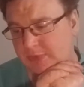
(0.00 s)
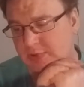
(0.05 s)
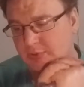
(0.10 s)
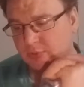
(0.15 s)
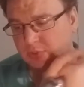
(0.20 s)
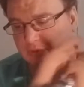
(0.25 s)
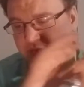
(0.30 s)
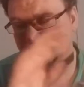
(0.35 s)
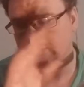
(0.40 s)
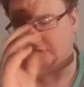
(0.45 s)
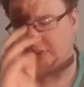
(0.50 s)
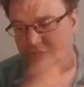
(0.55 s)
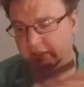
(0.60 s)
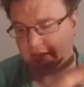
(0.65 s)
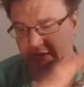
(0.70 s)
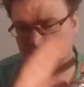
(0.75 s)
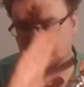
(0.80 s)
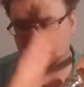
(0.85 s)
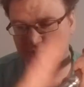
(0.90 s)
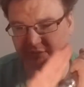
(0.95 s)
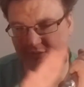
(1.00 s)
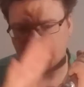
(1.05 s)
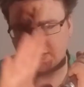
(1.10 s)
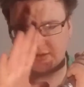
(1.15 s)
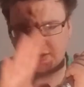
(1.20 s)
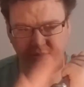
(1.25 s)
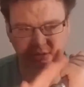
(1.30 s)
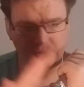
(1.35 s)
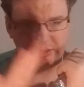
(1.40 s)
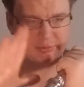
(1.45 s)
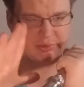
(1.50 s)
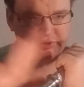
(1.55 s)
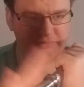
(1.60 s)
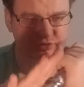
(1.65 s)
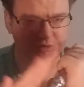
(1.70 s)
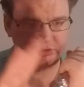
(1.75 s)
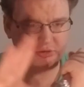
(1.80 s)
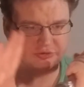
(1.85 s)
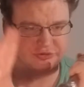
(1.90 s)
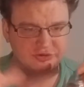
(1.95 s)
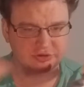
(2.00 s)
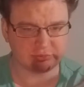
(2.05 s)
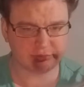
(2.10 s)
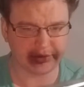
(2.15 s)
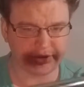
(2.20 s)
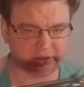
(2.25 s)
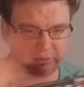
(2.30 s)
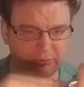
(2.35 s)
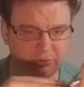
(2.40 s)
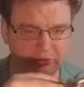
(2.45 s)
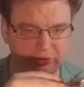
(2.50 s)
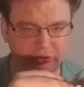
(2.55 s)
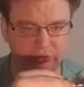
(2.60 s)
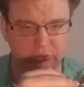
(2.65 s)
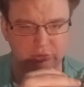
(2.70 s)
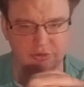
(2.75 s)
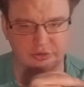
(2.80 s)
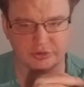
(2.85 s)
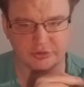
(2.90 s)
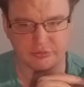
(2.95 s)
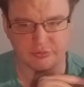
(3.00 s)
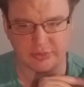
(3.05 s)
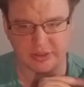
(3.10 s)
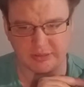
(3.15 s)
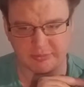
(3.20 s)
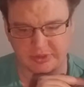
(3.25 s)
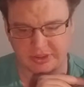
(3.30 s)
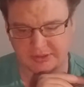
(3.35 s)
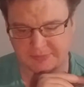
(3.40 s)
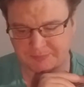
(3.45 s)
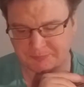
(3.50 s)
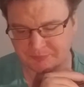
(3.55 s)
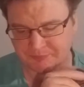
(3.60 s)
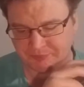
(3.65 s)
Once I get a bit accustomed, in a month or two maybe,